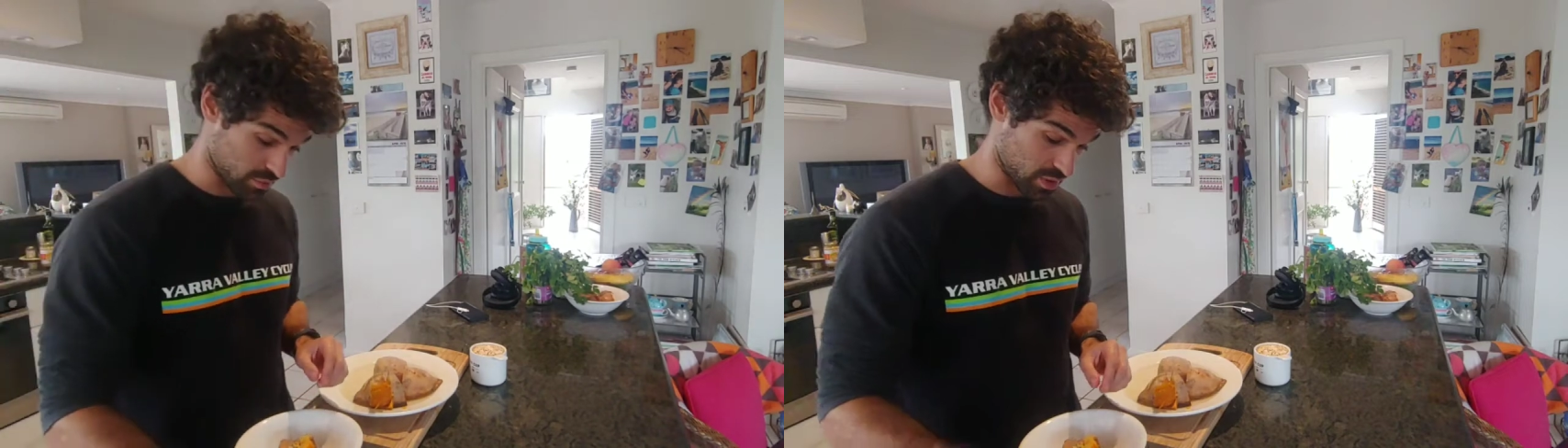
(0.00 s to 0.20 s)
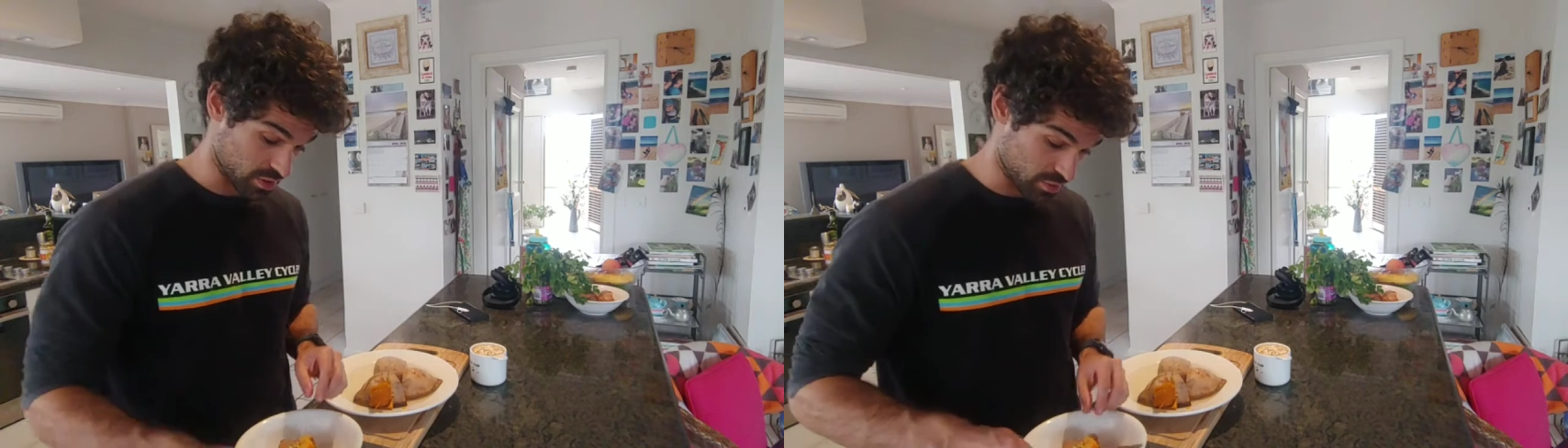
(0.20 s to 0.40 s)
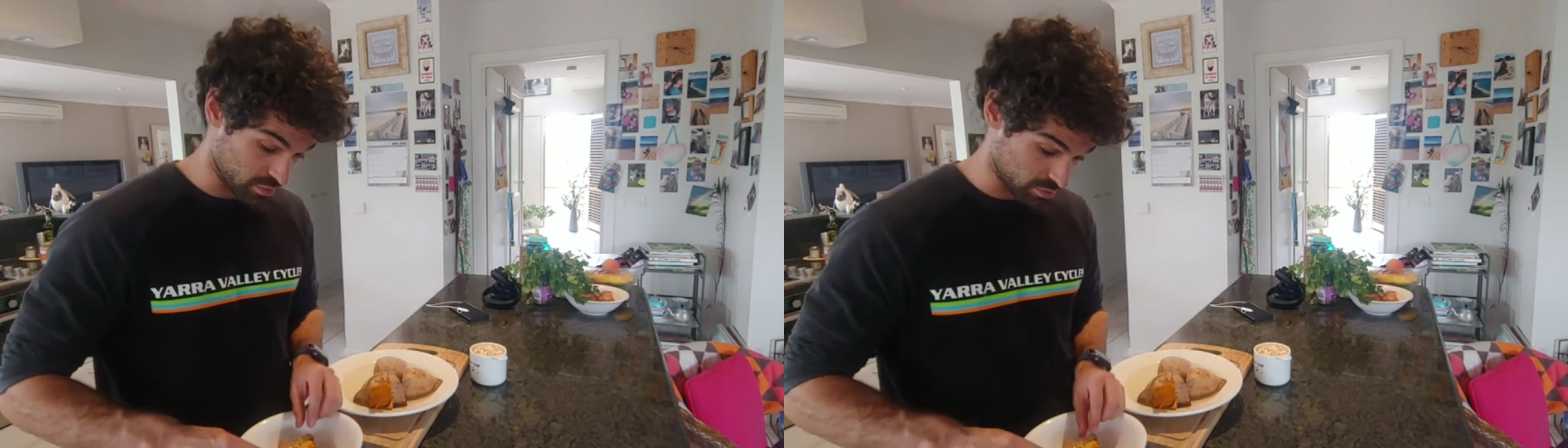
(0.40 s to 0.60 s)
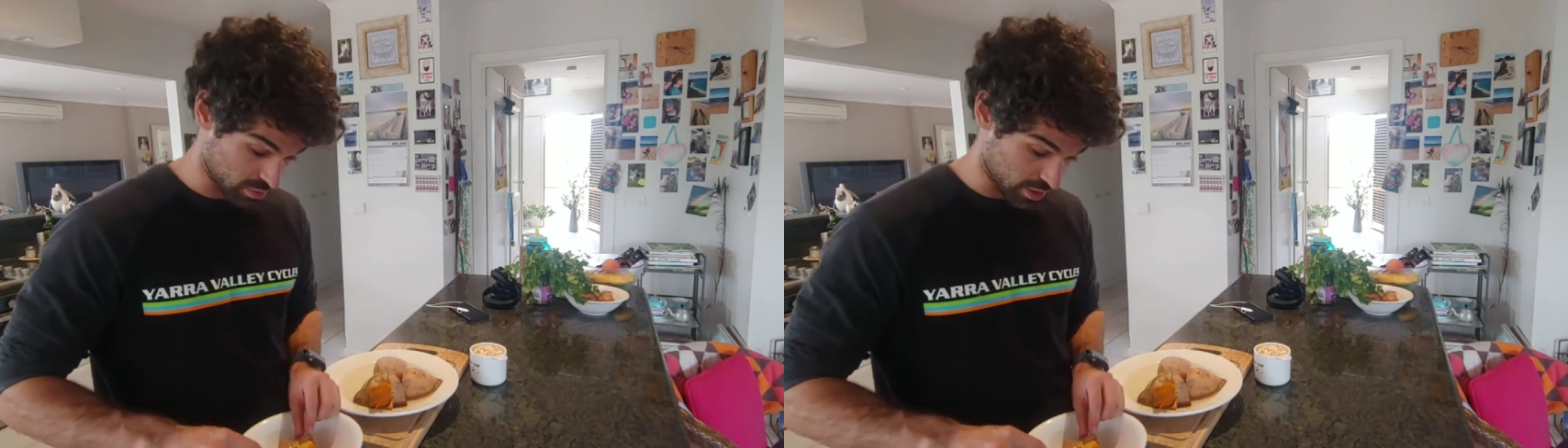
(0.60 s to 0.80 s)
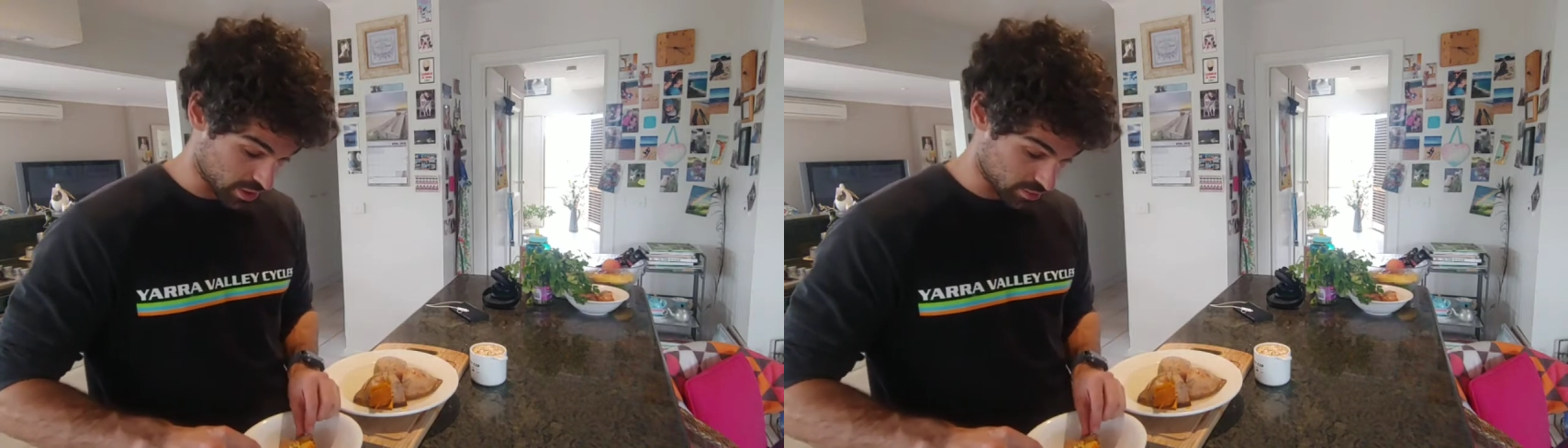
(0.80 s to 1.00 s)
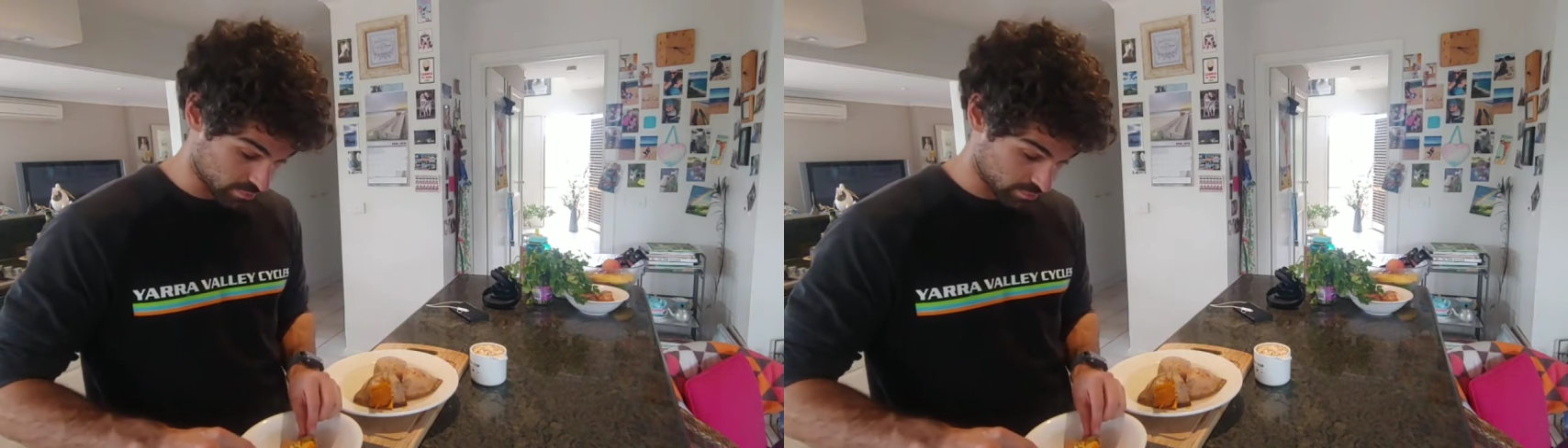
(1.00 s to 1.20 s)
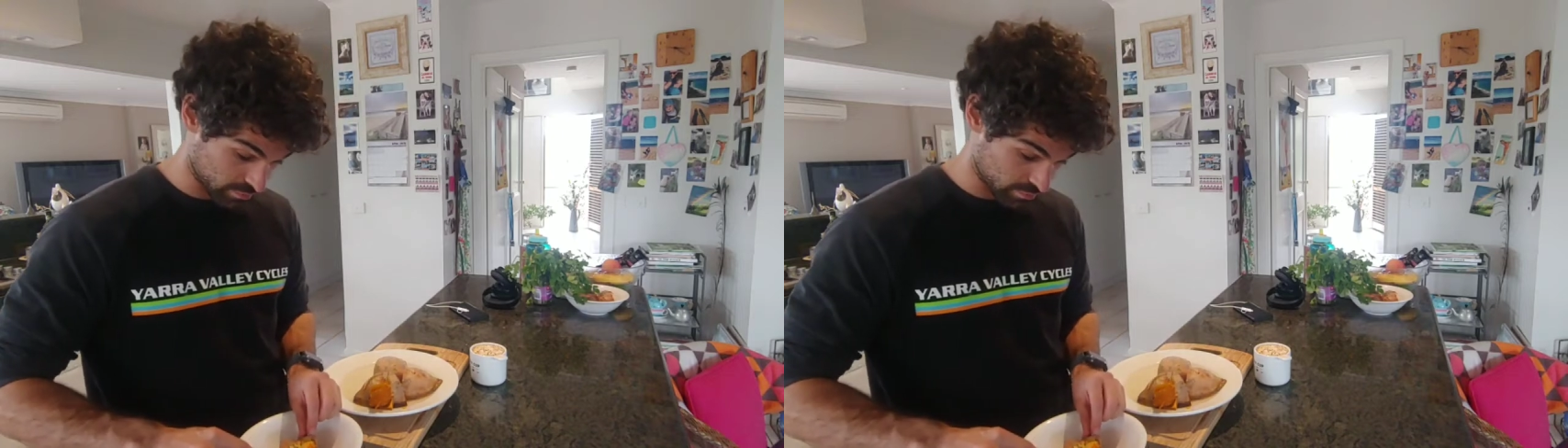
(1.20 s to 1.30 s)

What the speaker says: when it cools down.